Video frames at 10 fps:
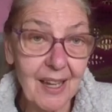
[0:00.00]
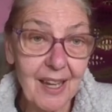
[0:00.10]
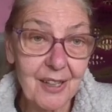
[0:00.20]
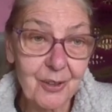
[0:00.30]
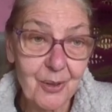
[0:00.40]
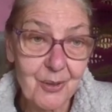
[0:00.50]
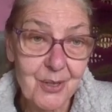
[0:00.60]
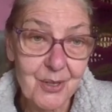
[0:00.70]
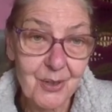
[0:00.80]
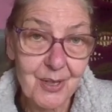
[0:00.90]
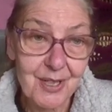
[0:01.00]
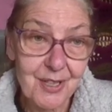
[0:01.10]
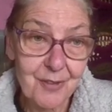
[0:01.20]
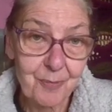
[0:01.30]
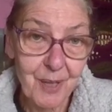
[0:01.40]
and Ghost
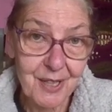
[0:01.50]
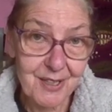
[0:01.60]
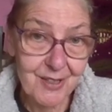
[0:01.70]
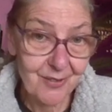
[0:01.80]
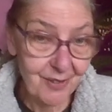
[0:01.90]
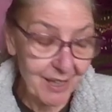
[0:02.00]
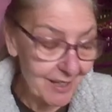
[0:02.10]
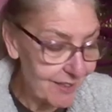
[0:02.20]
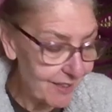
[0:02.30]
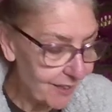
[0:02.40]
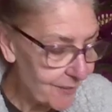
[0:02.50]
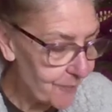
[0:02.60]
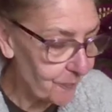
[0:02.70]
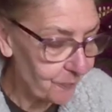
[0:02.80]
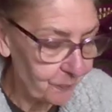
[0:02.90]
Stories of Pennsylvania.
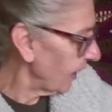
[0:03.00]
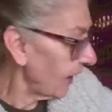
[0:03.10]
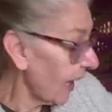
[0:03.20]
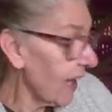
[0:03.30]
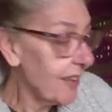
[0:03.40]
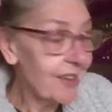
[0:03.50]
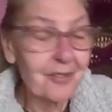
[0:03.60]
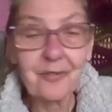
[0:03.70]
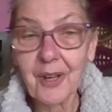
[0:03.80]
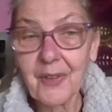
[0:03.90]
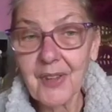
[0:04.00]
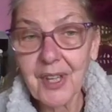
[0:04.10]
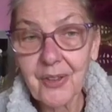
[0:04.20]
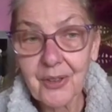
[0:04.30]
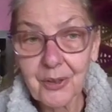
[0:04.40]
I found the
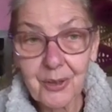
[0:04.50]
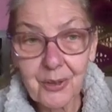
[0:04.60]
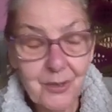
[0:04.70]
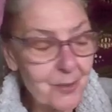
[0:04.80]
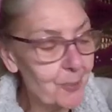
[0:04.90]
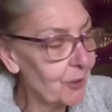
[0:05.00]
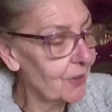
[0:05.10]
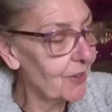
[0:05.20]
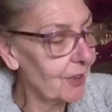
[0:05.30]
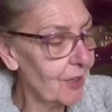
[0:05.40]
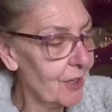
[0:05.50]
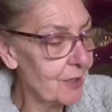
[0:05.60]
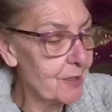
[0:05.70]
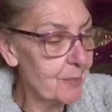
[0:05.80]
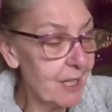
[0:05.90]
other Koontz book that
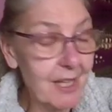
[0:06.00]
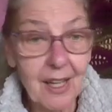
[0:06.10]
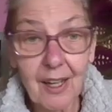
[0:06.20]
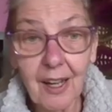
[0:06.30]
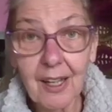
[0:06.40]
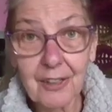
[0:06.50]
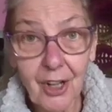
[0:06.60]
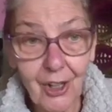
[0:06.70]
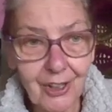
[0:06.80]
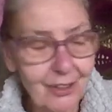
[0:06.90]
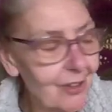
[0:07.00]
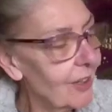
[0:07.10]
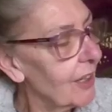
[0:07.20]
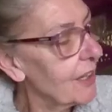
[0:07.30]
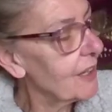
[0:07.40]
cost me $1.
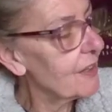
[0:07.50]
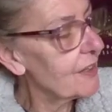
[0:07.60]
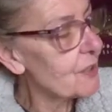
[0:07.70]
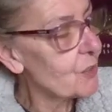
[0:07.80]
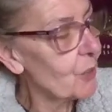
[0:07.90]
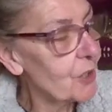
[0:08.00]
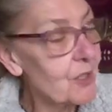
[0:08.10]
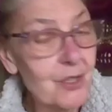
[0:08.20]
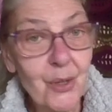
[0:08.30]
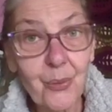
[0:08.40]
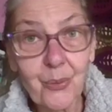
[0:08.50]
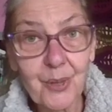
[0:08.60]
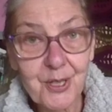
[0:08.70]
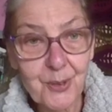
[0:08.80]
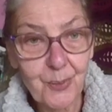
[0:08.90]
This one's
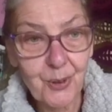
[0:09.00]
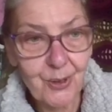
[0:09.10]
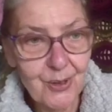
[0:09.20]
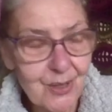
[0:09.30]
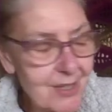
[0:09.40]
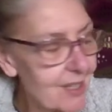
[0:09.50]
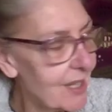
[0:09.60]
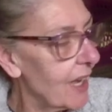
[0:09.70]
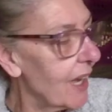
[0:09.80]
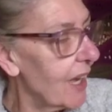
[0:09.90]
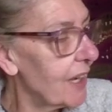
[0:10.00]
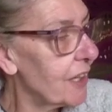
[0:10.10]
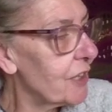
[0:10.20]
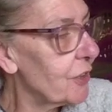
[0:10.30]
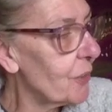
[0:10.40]
Whisperers, and
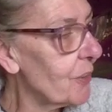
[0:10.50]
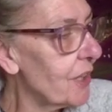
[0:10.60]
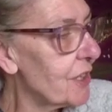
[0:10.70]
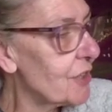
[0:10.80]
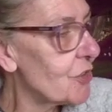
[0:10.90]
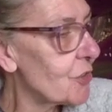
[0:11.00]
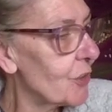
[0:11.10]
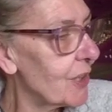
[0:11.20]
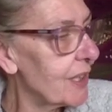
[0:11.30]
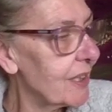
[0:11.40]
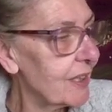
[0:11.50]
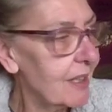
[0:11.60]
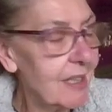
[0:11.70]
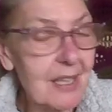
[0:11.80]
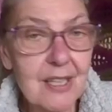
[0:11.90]
I know I enjoyed
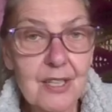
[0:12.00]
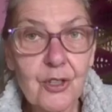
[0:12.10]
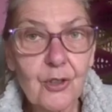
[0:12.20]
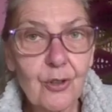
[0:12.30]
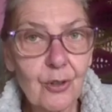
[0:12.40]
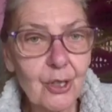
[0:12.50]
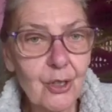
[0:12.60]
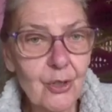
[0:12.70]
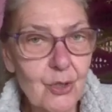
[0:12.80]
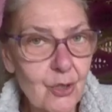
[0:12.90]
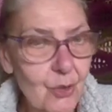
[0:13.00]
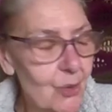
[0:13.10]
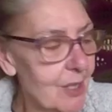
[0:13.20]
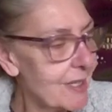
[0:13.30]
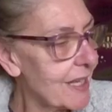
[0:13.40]
his earlier
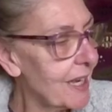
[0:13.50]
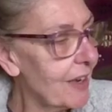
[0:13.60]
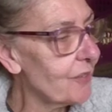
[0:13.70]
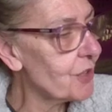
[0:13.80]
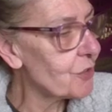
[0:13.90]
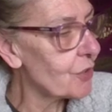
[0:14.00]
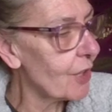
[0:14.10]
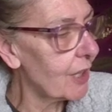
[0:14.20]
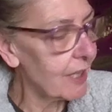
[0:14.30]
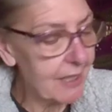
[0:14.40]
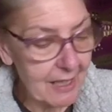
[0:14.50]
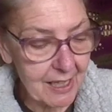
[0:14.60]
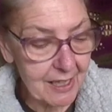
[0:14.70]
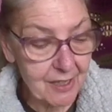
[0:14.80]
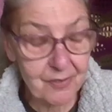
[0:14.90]
stories. I haven't tried
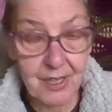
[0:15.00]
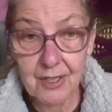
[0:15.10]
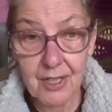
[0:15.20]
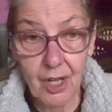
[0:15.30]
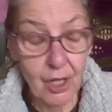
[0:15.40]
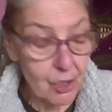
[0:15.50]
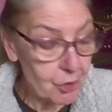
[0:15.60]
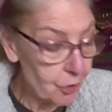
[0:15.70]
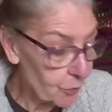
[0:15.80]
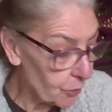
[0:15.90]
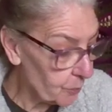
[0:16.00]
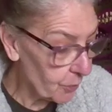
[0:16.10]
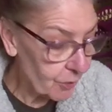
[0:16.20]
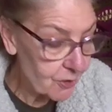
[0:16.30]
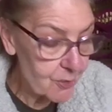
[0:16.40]
any of his newer
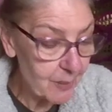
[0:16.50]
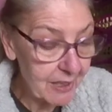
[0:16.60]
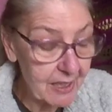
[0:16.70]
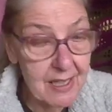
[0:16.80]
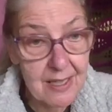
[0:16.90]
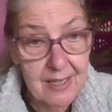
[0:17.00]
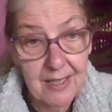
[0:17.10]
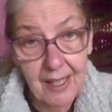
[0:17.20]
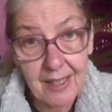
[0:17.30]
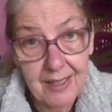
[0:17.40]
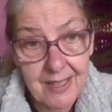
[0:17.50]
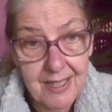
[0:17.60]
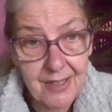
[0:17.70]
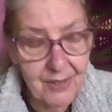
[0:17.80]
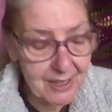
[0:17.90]
books because, like
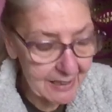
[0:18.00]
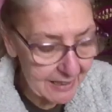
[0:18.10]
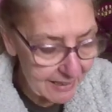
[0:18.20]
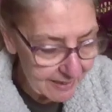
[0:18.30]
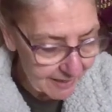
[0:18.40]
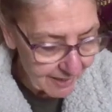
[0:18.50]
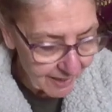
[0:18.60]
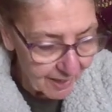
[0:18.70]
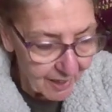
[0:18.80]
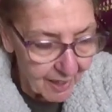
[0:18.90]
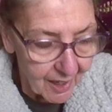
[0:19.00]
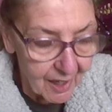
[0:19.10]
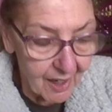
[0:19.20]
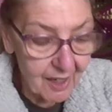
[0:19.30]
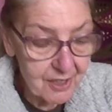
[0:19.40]
Stephen King,
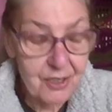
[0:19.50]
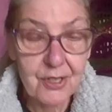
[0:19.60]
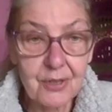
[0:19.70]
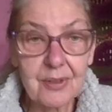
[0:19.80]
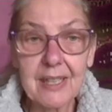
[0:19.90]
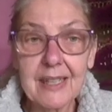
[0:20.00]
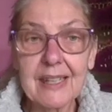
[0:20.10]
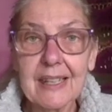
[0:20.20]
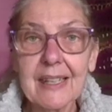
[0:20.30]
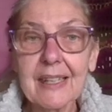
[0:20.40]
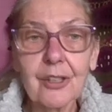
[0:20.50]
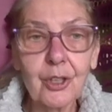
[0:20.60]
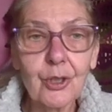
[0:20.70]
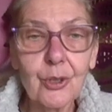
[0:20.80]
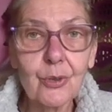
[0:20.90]
I used to read King and
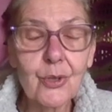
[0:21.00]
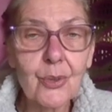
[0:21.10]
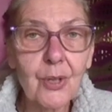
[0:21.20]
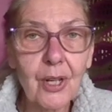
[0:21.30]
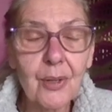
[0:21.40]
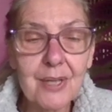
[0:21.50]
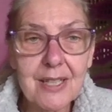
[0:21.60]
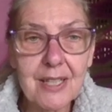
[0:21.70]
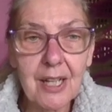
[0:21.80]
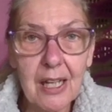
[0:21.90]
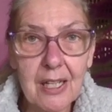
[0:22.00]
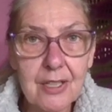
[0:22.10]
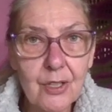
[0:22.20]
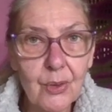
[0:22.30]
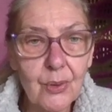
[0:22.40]
Koontz when I was in high
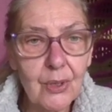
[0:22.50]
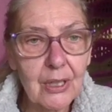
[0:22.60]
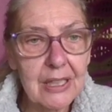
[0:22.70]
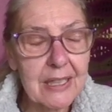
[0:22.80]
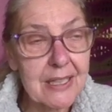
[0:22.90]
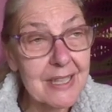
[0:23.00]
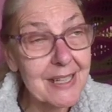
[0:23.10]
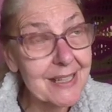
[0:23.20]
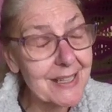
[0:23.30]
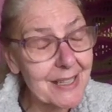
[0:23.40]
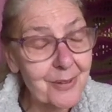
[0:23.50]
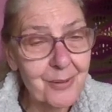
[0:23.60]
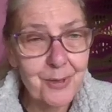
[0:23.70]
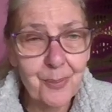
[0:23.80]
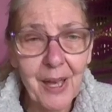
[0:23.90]
school, and yes, that
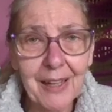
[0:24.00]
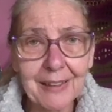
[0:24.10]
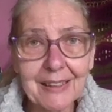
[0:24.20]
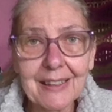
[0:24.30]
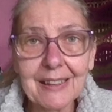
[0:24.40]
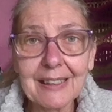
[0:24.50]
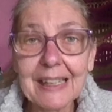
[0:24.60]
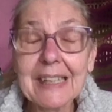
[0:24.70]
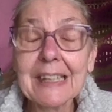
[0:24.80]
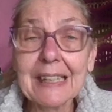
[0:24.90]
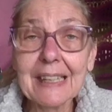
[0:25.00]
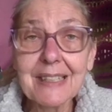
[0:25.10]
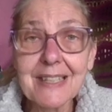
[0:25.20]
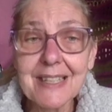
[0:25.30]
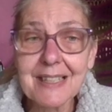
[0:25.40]
was back in the late
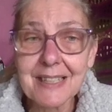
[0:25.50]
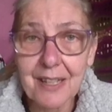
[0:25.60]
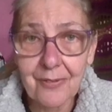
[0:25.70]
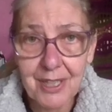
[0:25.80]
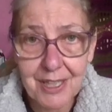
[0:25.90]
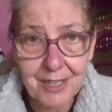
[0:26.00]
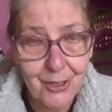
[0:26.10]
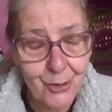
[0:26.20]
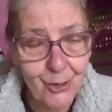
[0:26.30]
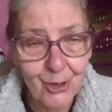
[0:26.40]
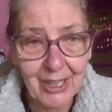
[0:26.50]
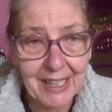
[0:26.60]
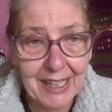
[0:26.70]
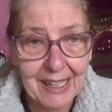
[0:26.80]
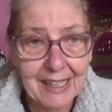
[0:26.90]
1970s, early
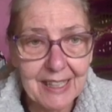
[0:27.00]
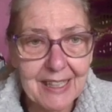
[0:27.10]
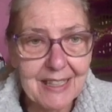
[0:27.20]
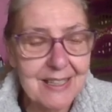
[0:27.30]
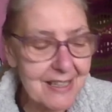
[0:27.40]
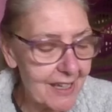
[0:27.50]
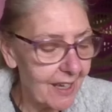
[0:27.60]
80s.